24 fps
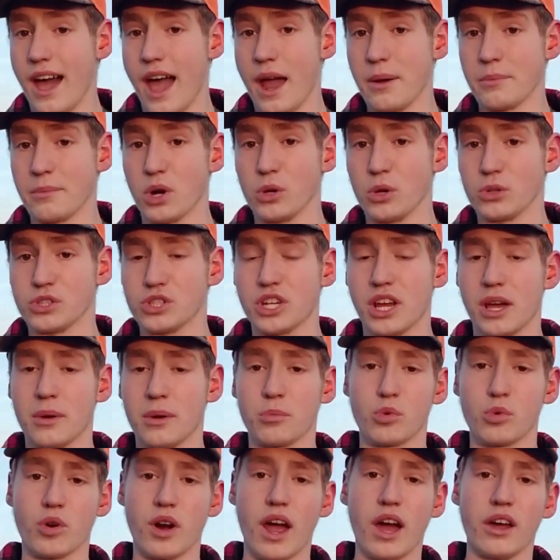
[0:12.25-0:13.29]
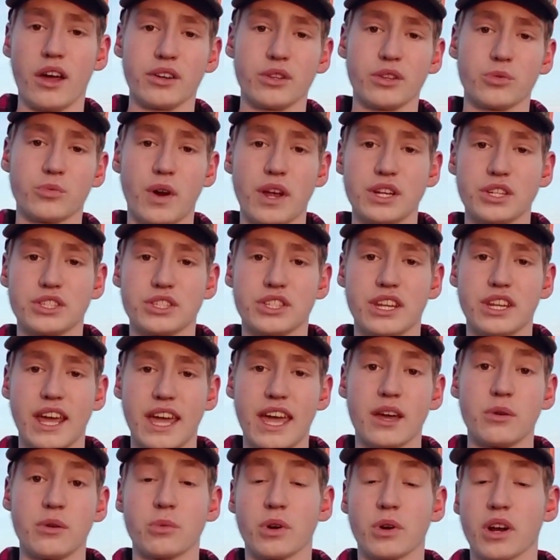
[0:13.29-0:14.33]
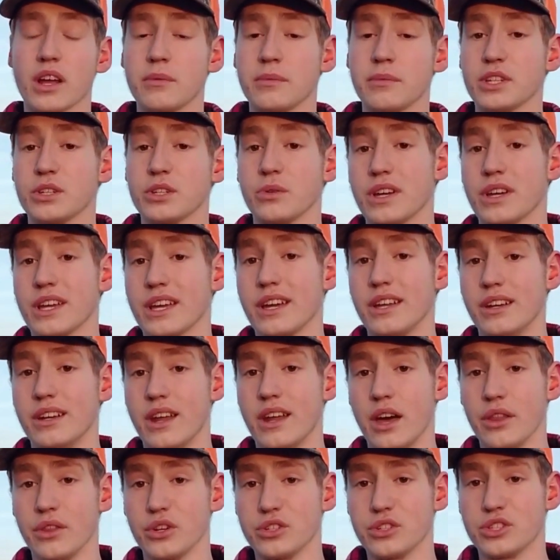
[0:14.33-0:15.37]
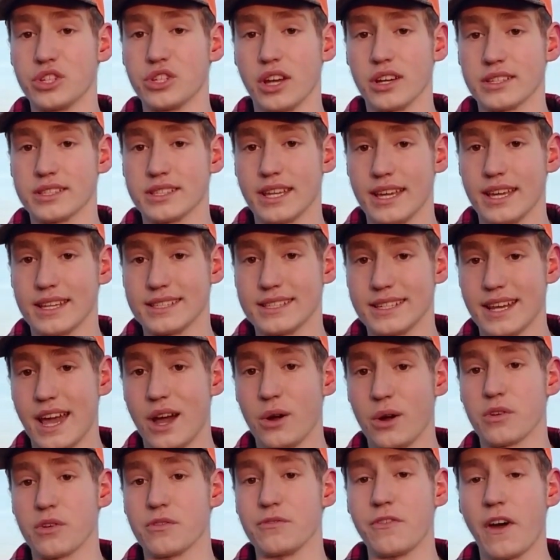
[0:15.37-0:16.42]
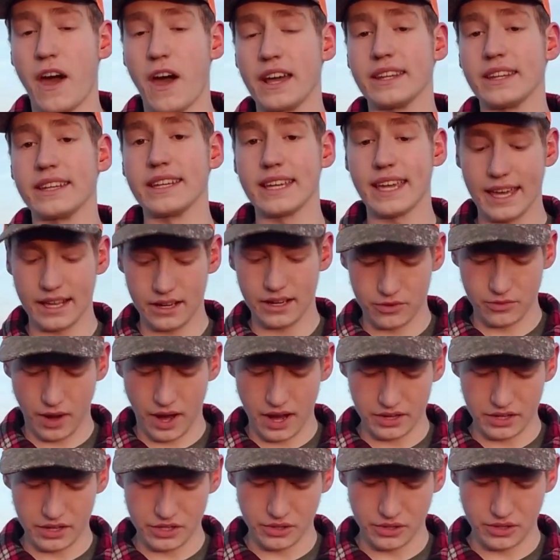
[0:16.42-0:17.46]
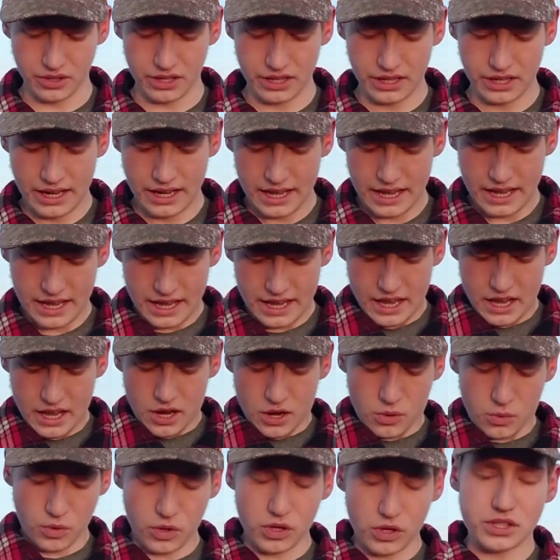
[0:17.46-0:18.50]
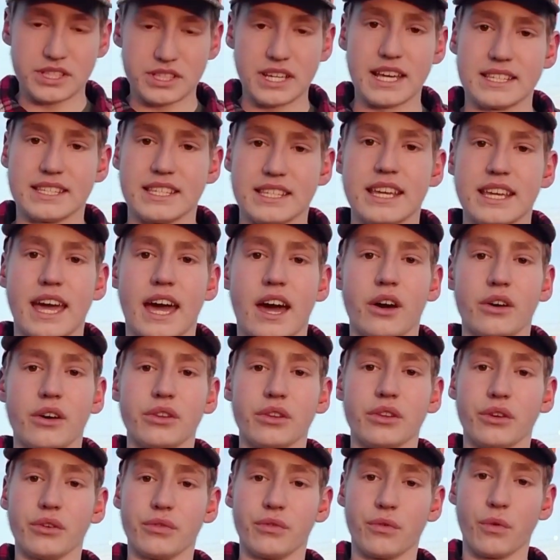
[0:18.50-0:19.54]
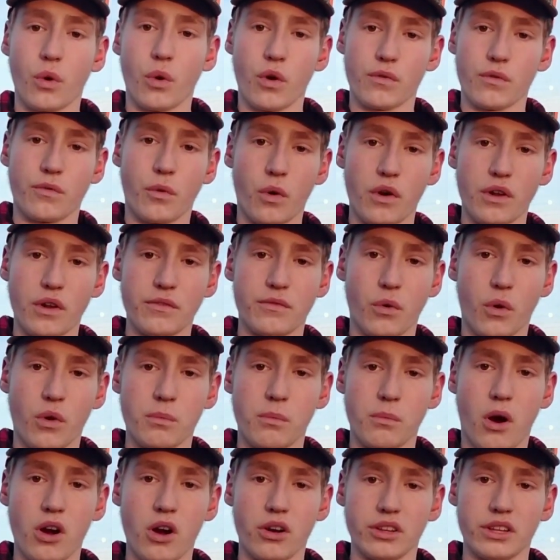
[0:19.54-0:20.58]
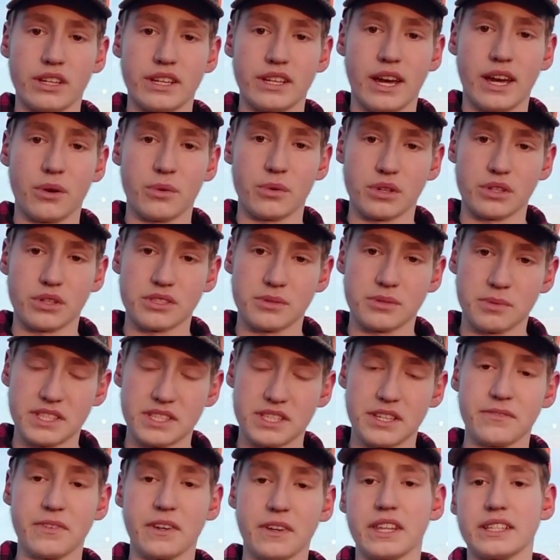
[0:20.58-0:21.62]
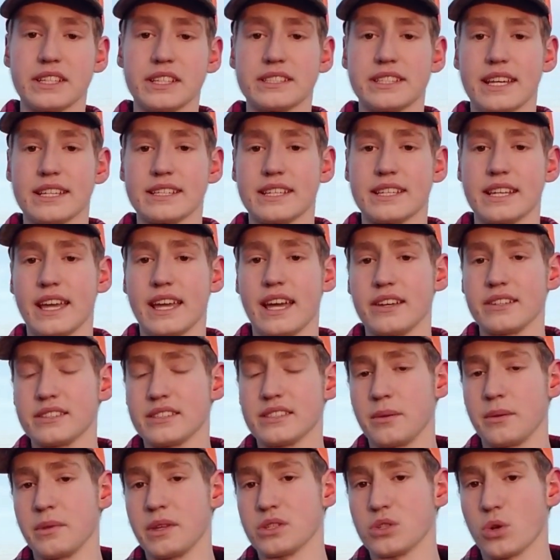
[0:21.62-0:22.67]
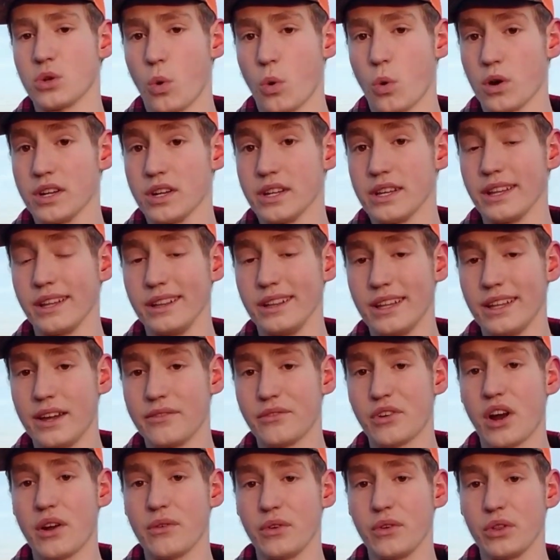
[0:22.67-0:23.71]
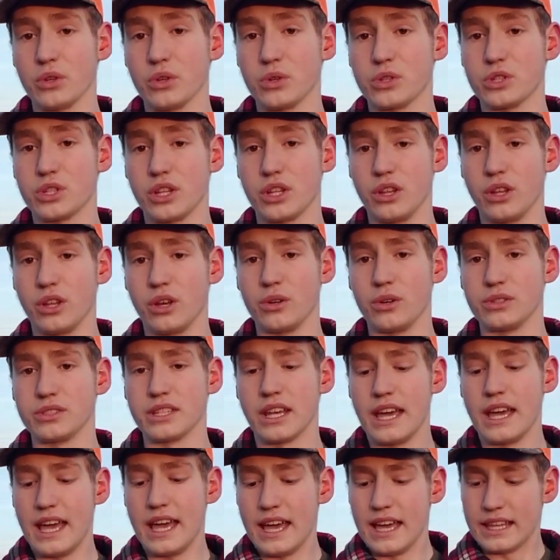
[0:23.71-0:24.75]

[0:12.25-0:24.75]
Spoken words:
I'm your host Jep. We're out on the range today and we're going to be doing another jugs test. Now we're finally getting around to do it. We're testing out the 444 Marlin. Now we're specifically testing out some of this Hornady LEVERevolution loads.